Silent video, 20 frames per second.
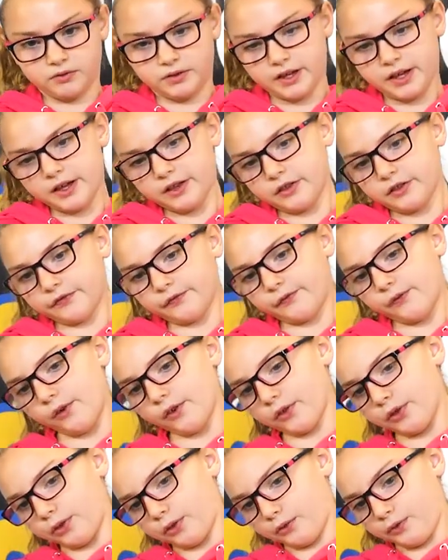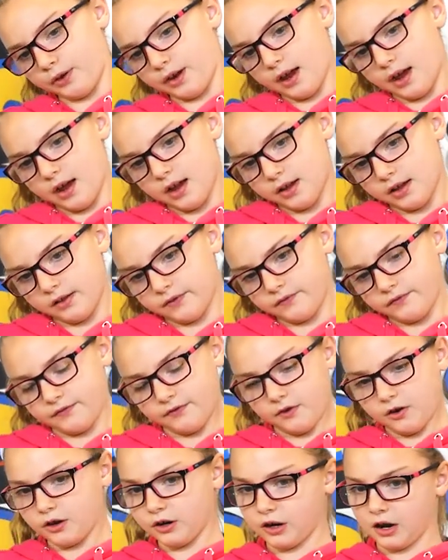has four, three eyes,
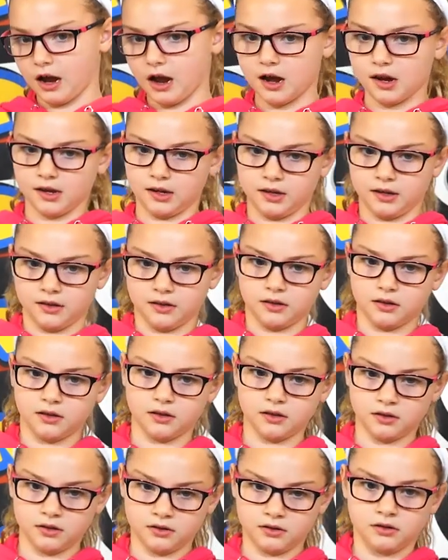four eyes. He's cool.